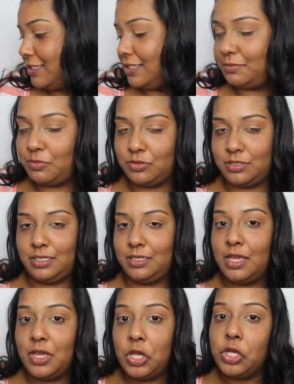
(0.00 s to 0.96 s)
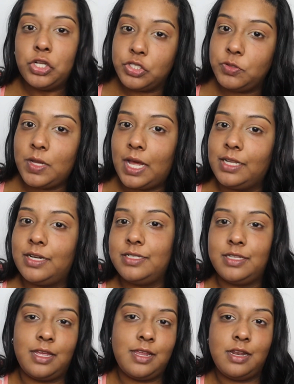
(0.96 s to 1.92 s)
it's mostly 2
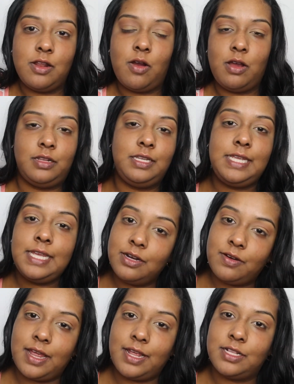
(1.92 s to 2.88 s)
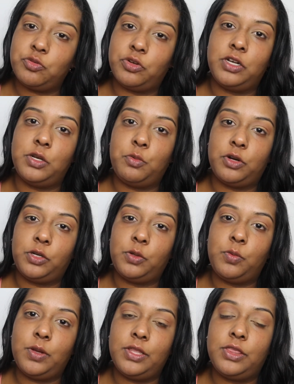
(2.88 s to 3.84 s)
colors, and on the inner ends, we're going to work
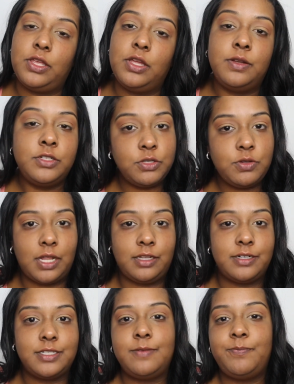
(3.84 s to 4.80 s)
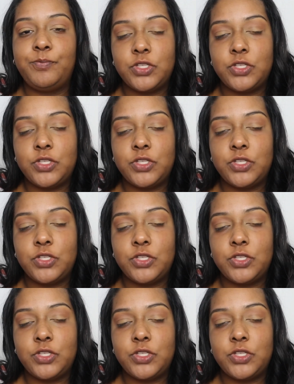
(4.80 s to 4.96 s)
with 2 colors.